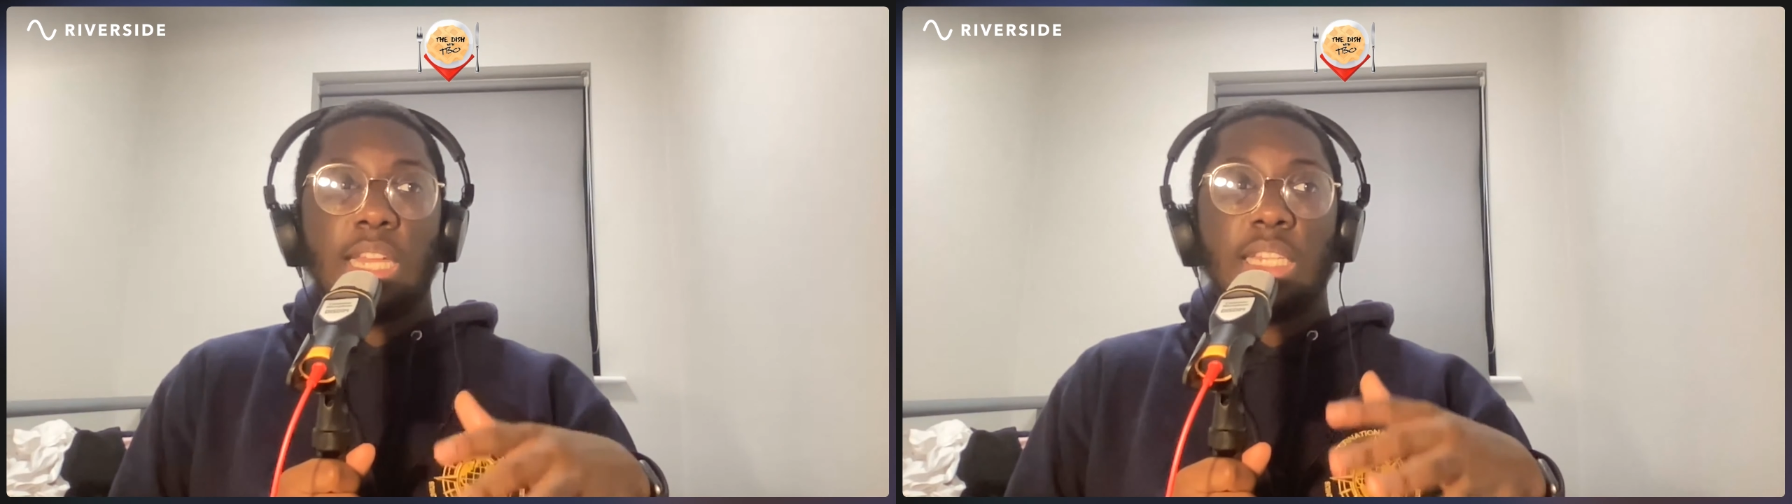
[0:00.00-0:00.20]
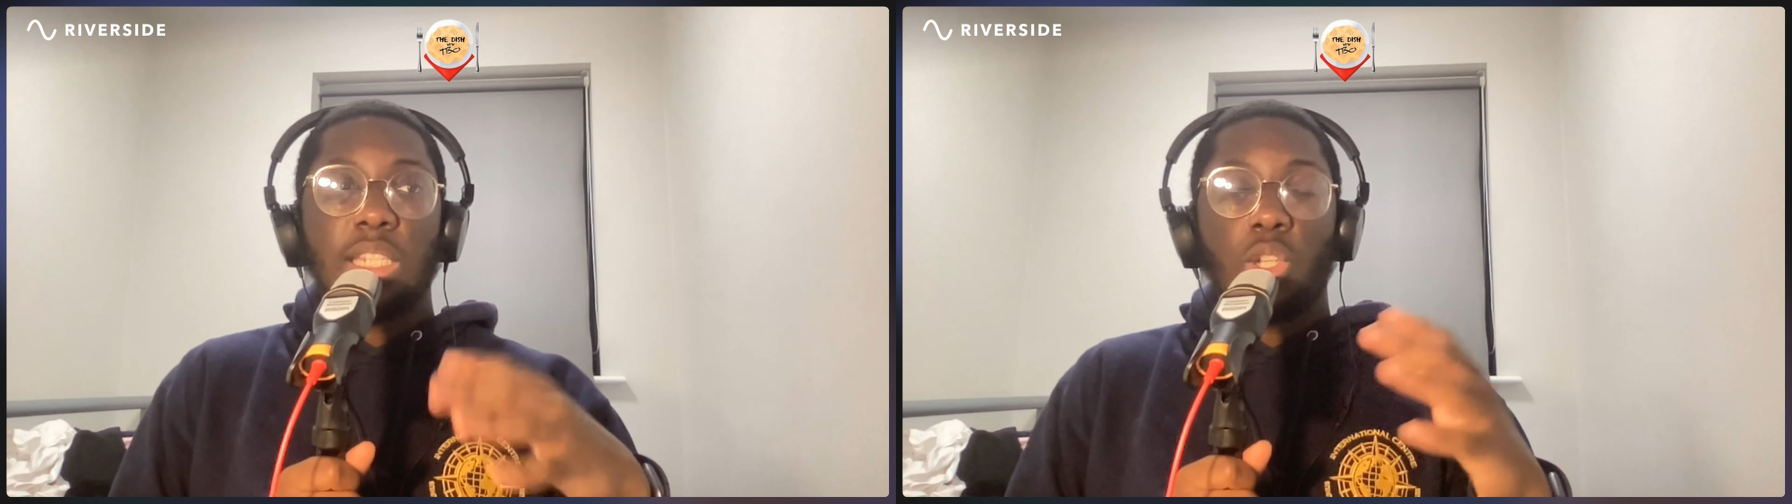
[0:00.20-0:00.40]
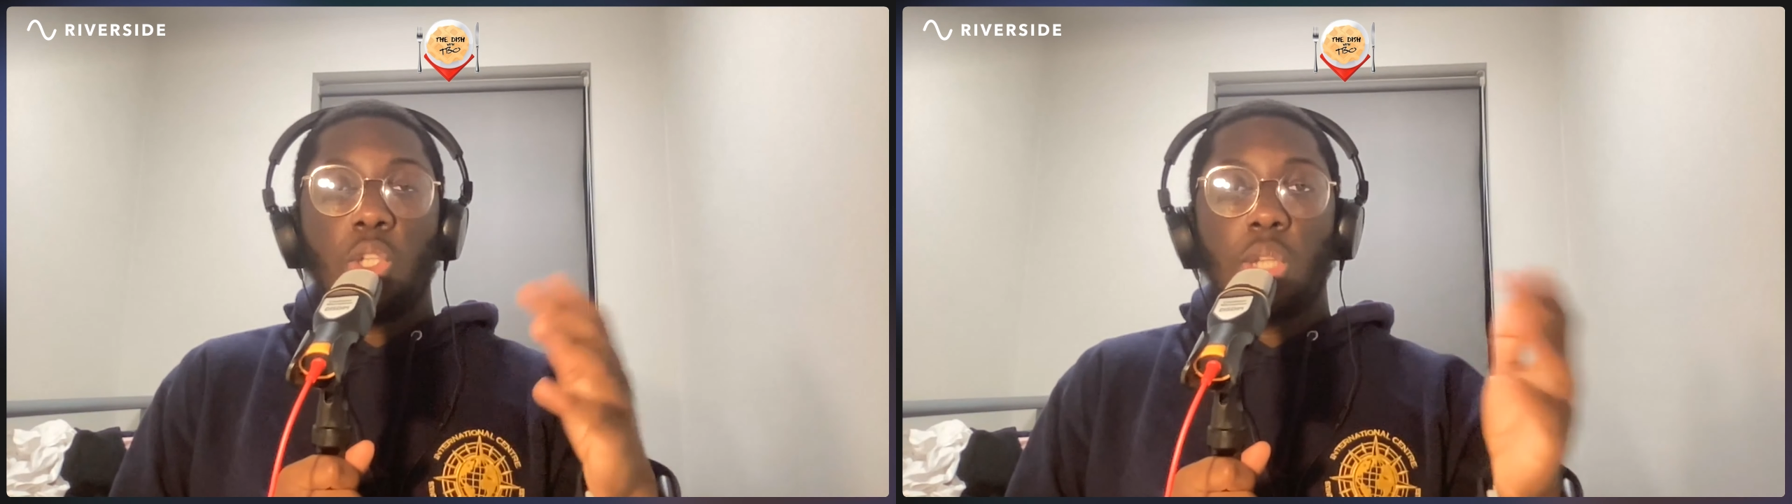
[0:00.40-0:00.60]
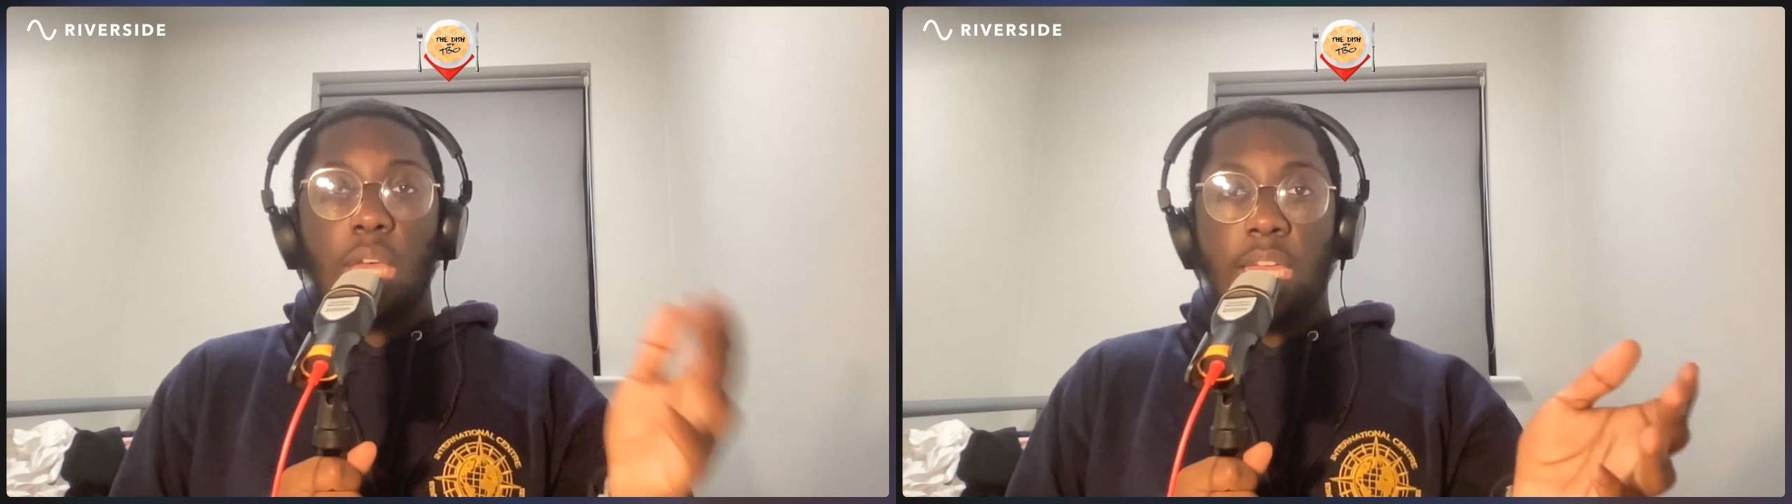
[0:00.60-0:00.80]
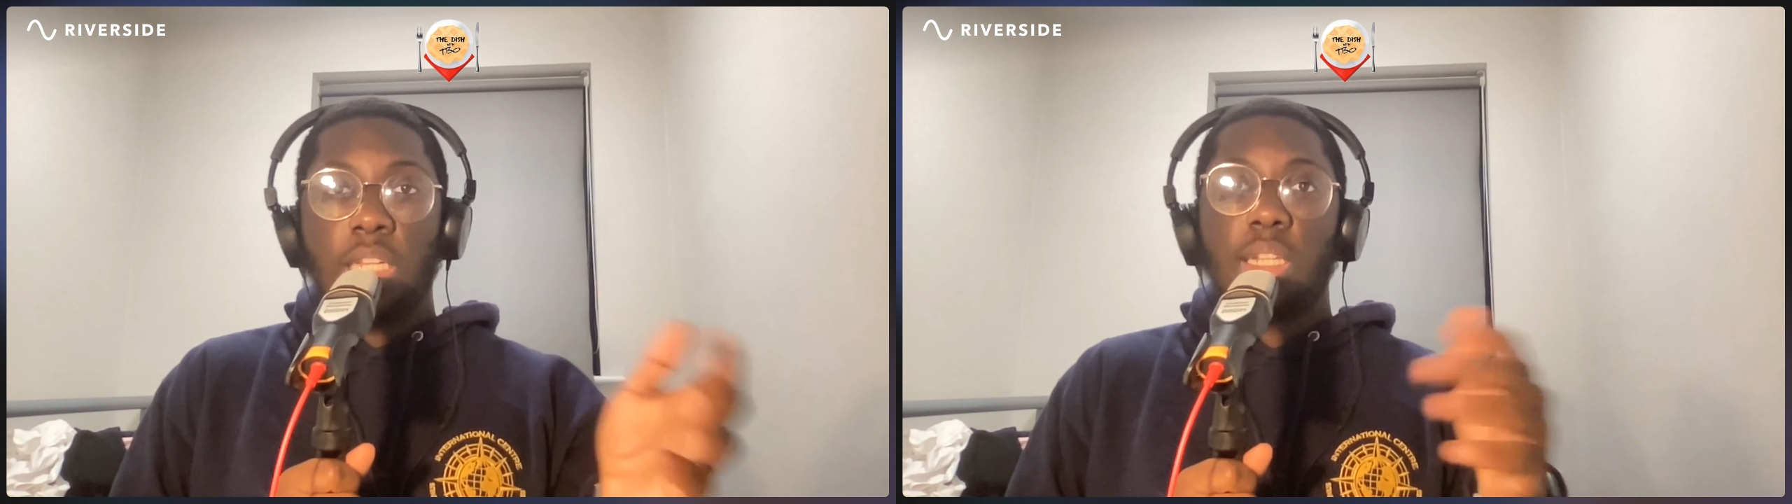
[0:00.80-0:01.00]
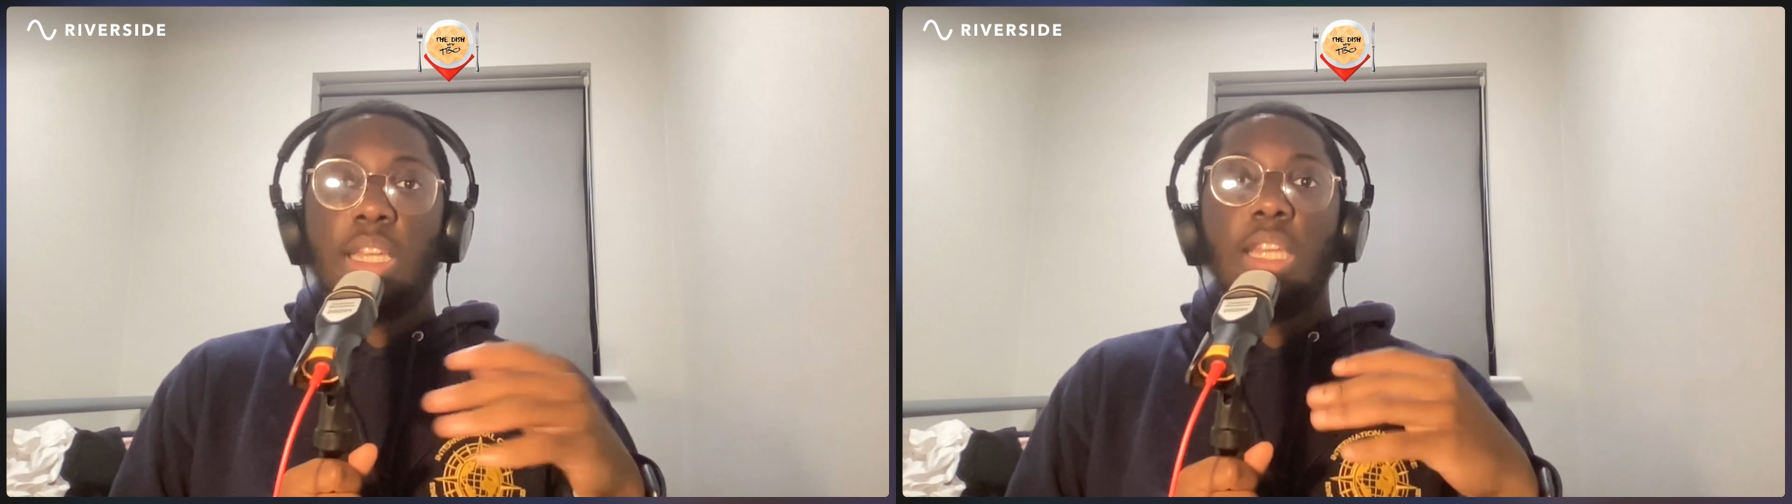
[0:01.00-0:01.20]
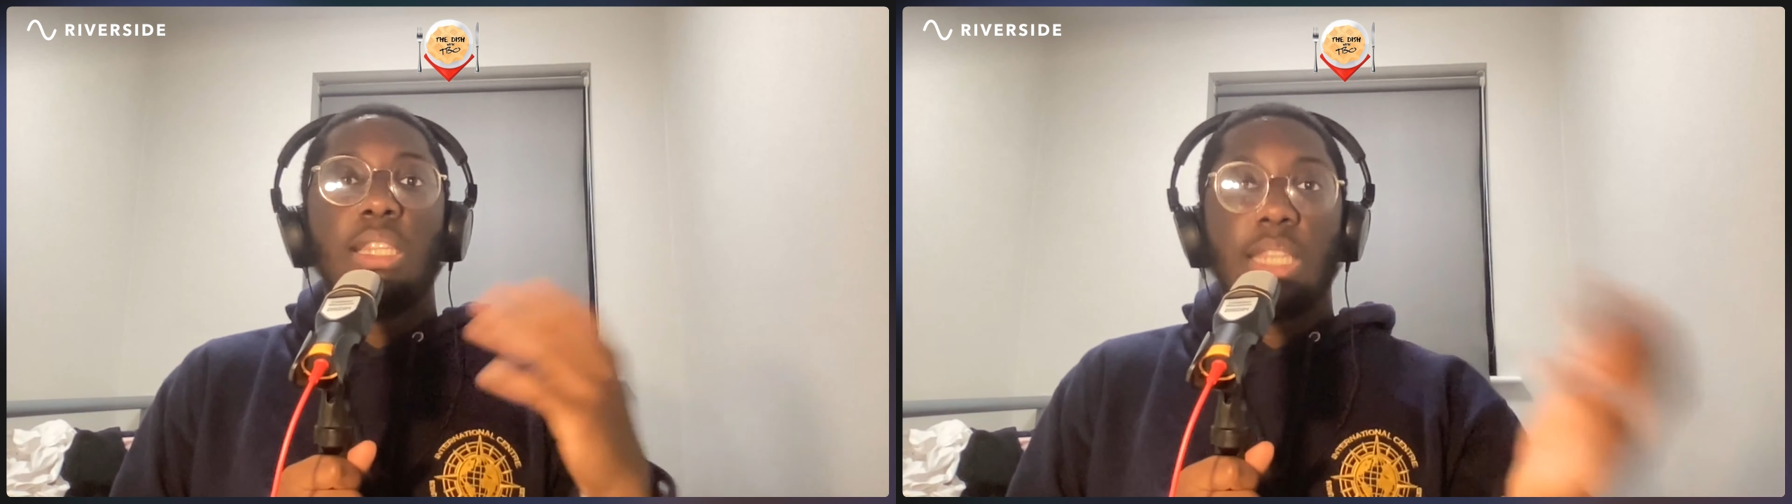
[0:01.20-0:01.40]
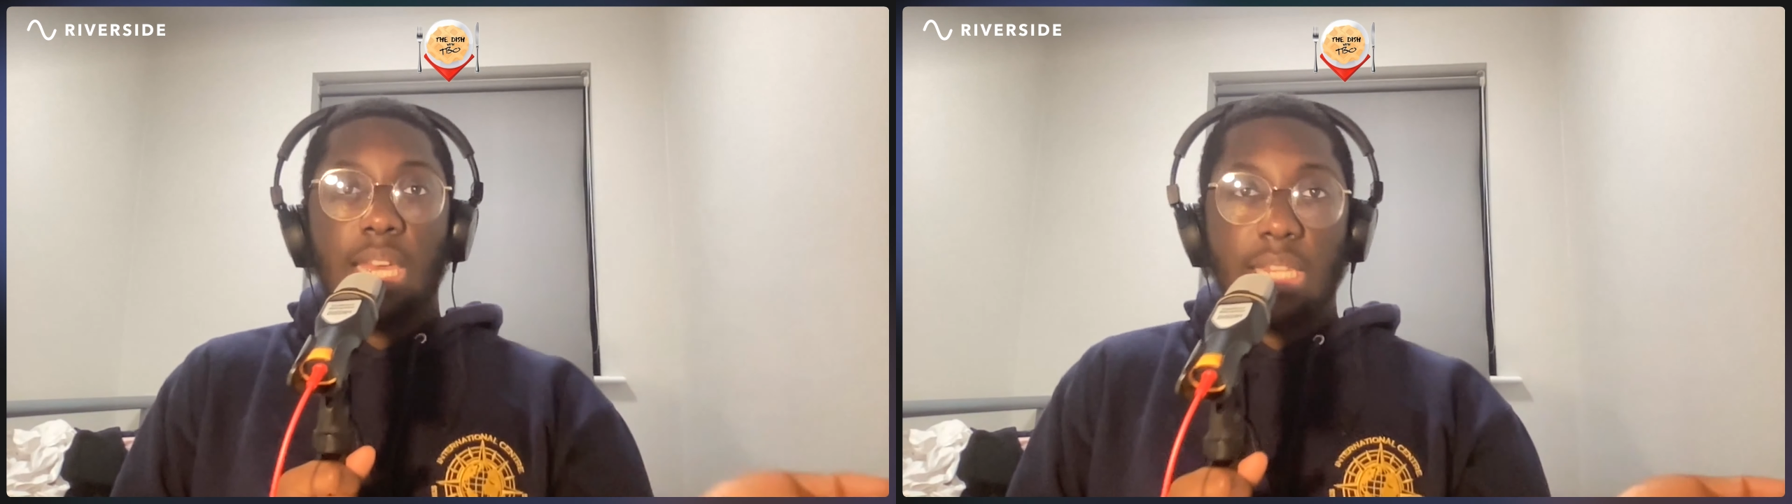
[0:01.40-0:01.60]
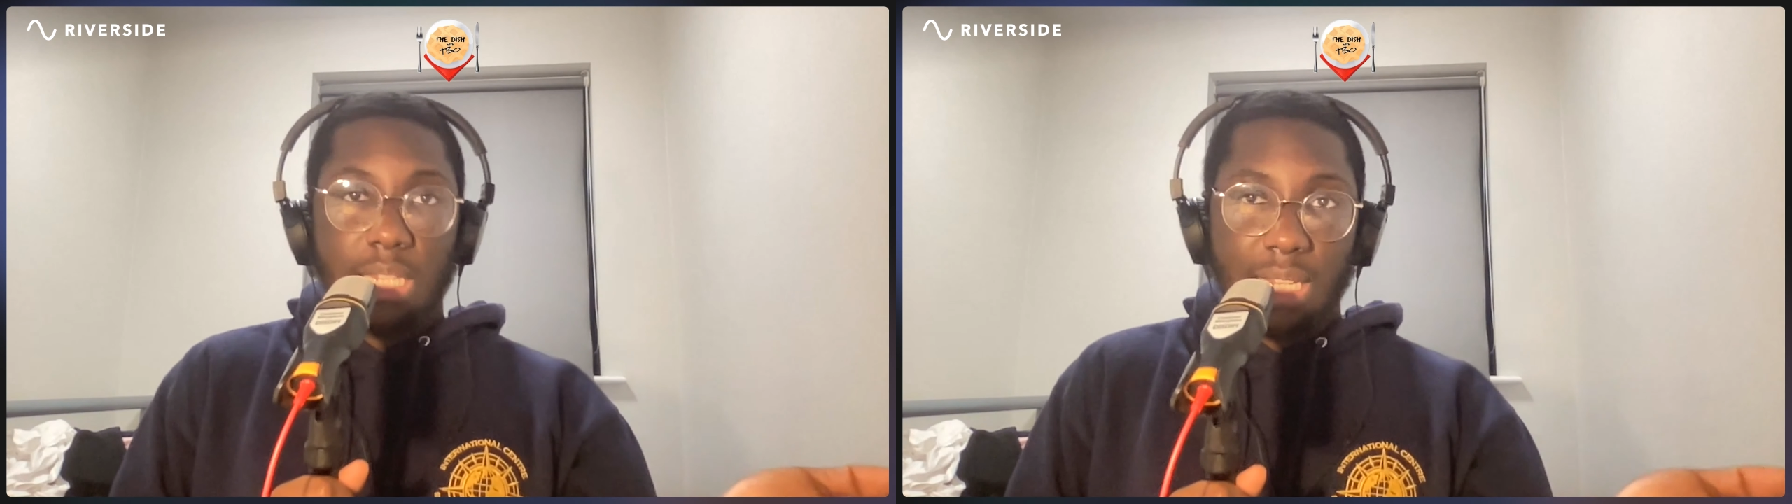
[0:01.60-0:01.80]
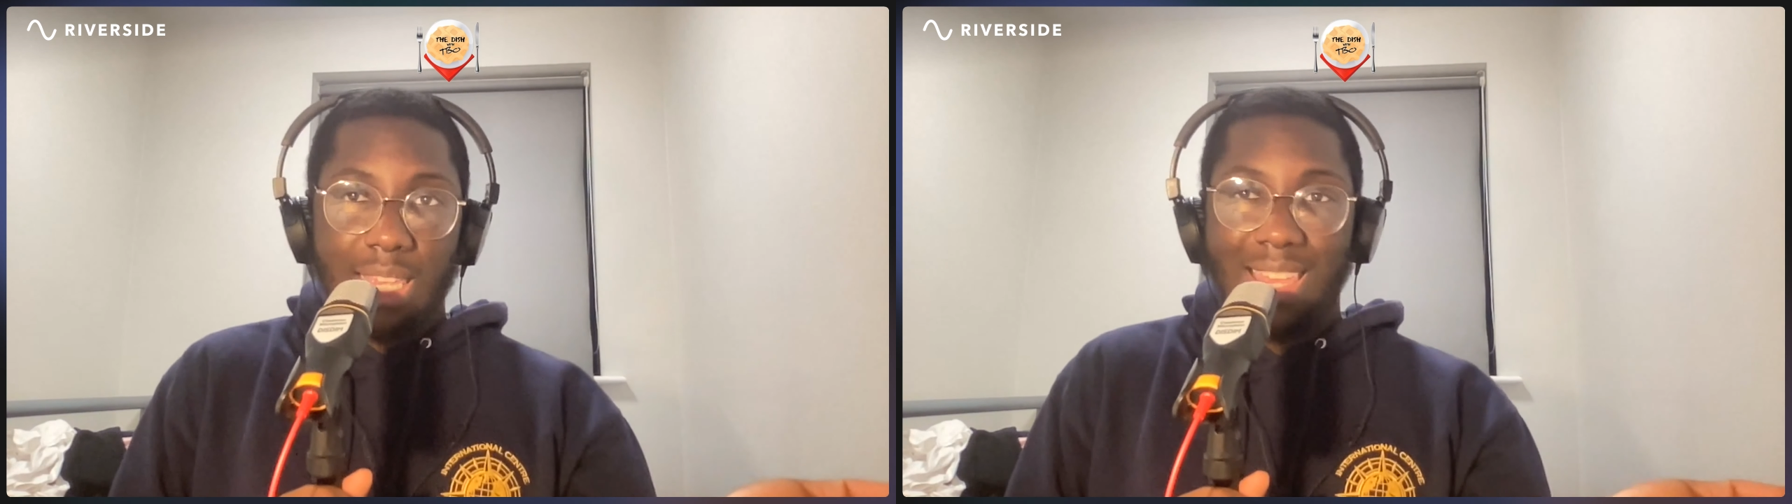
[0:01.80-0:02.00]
that it's going to end in tears,